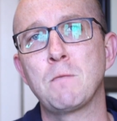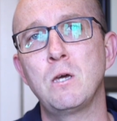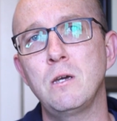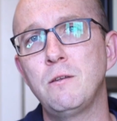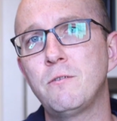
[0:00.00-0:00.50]

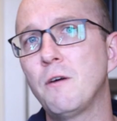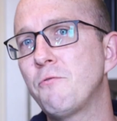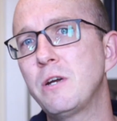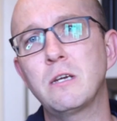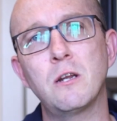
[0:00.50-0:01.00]
Again,
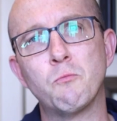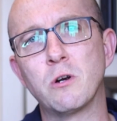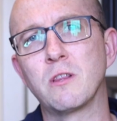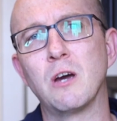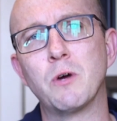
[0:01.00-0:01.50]
suffering can
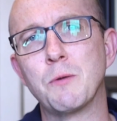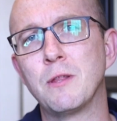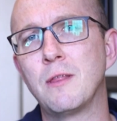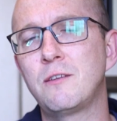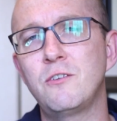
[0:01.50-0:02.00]
work that way,
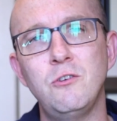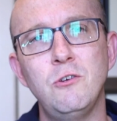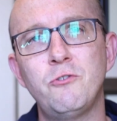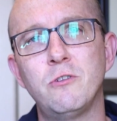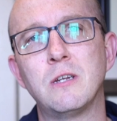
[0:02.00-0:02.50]
but that's
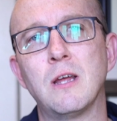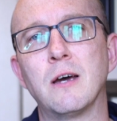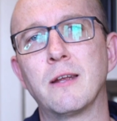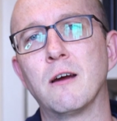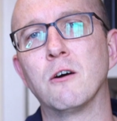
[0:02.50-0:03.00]
usually
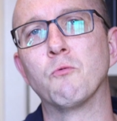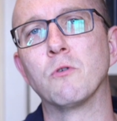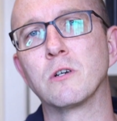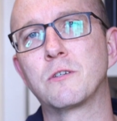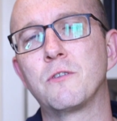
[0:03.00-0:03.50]
not how it
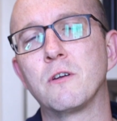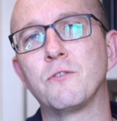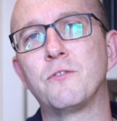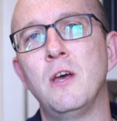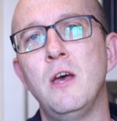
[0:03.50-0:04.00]
works.
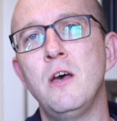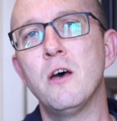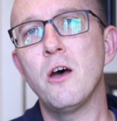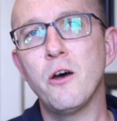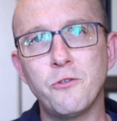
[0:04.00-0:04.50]
There's
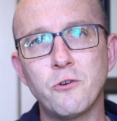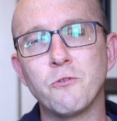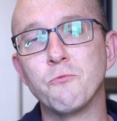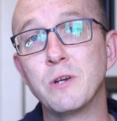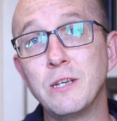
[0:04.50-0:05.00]

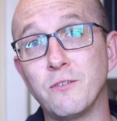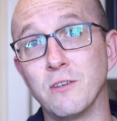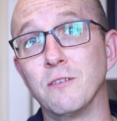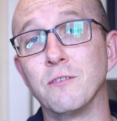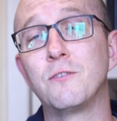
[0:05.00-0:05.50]
other
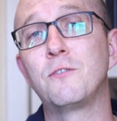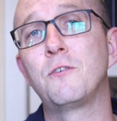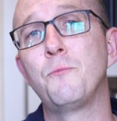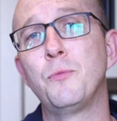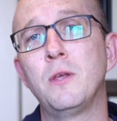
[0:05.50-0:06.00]

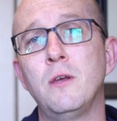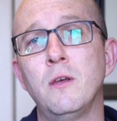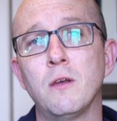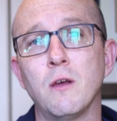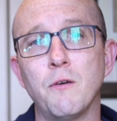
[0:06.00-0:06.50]
reasons
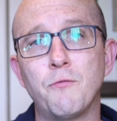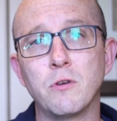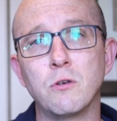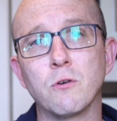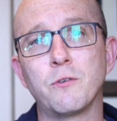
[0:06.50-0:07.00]

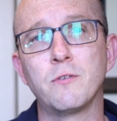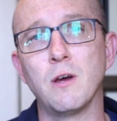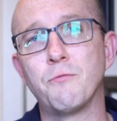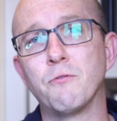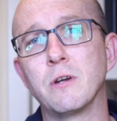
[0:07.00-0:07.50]
for your
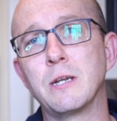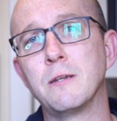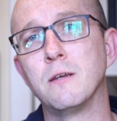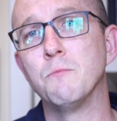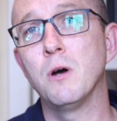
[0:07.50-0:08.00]

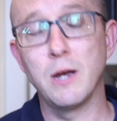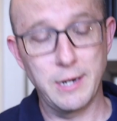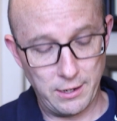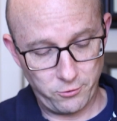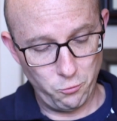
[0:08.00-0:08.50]
suffering and
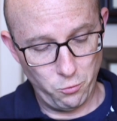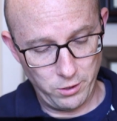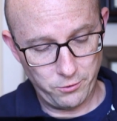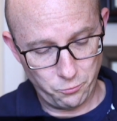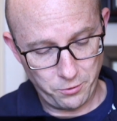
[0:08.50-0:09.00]
mine, as it
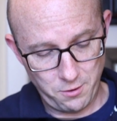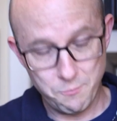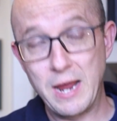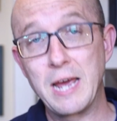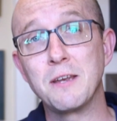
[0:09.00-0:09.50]
was with the
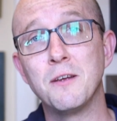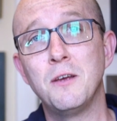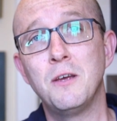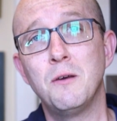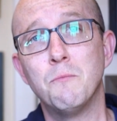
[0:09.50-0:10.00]
man
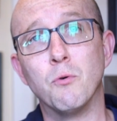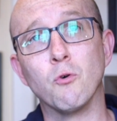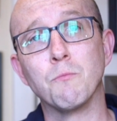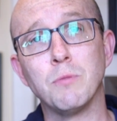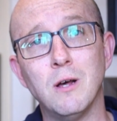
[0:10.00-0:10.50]

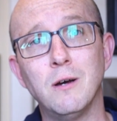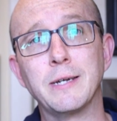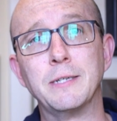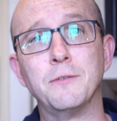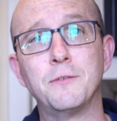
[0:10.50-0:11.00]
born
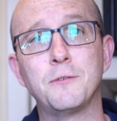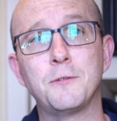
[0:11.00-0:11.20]
blind.